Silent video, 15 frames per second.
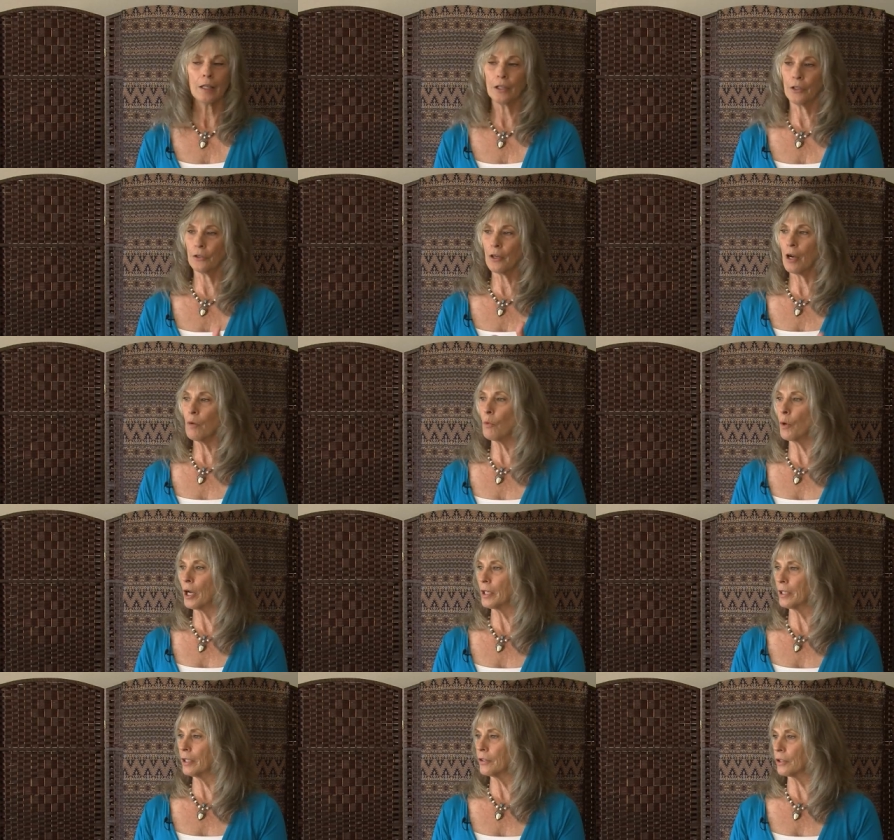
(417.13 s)
You're not
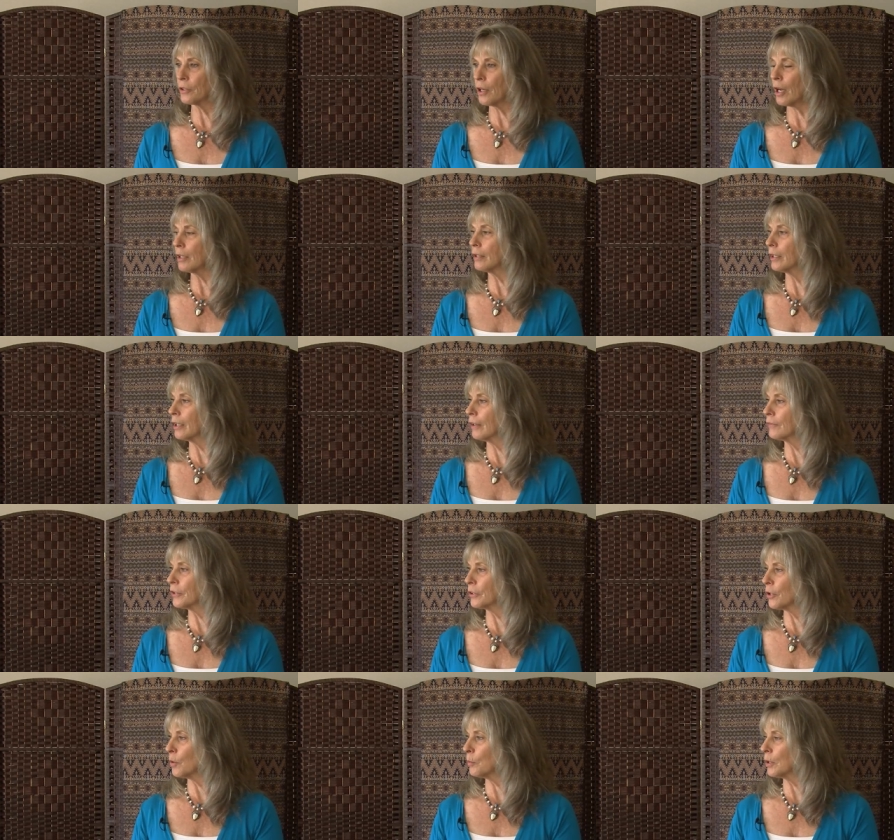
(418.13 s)
wanted, you're not loved, you
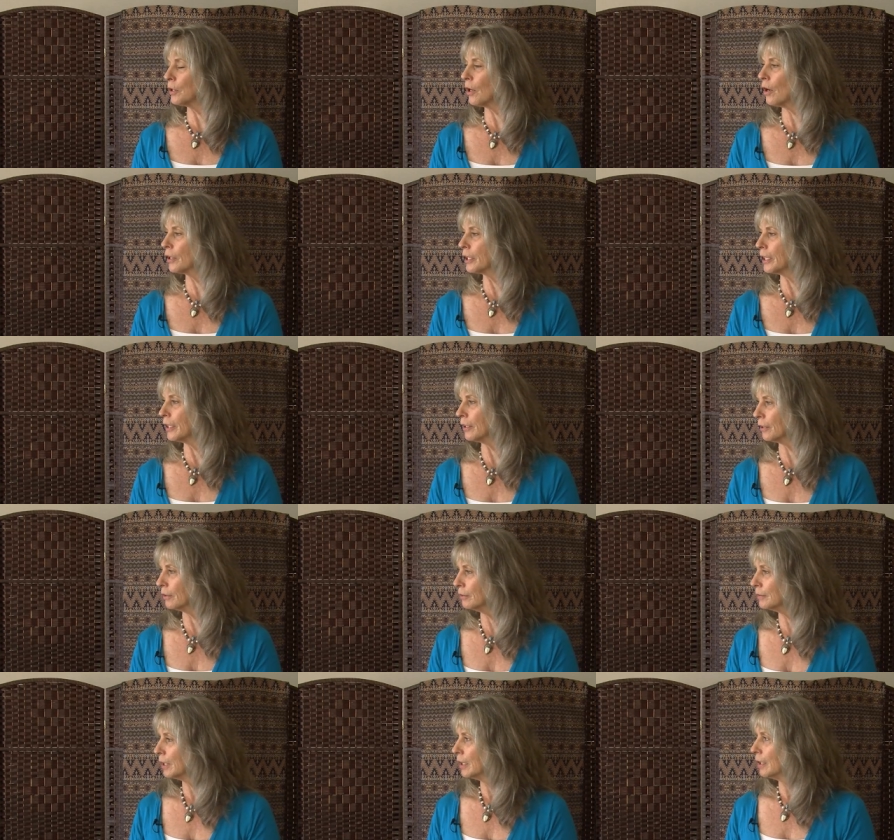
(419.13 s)
don't belong
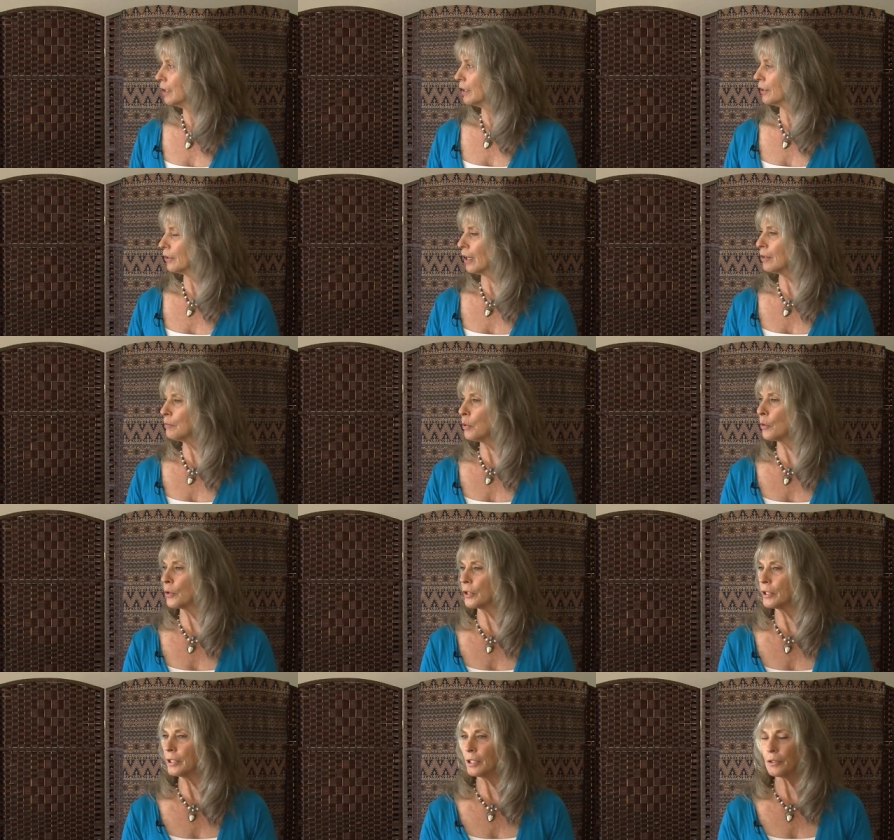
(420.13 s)
here, you're not
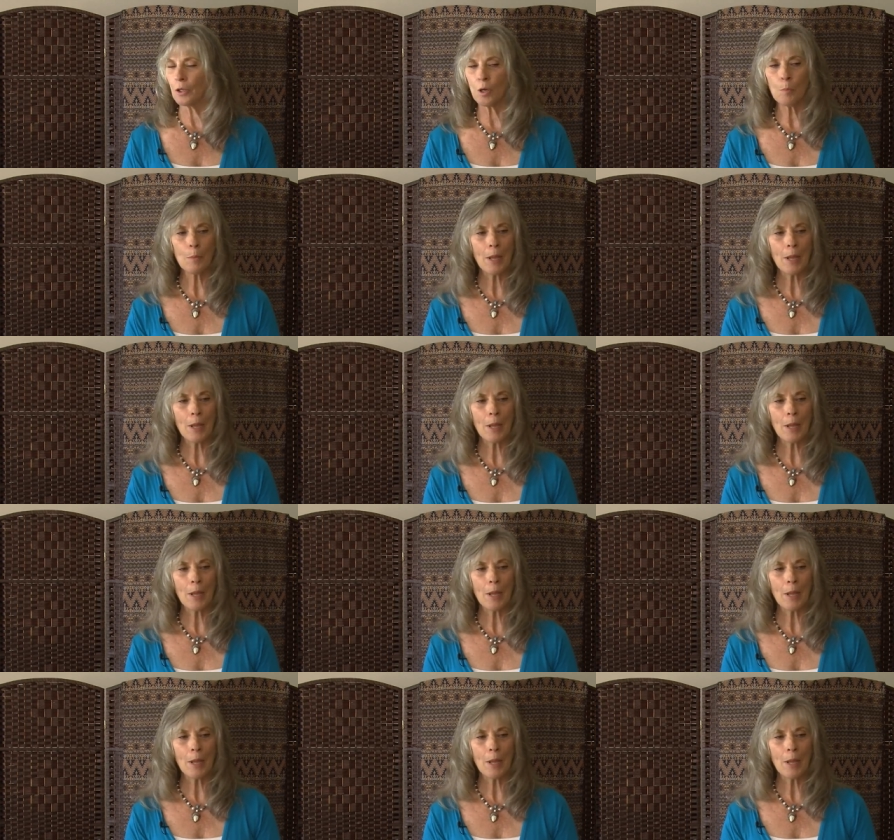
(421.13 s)
important, you don't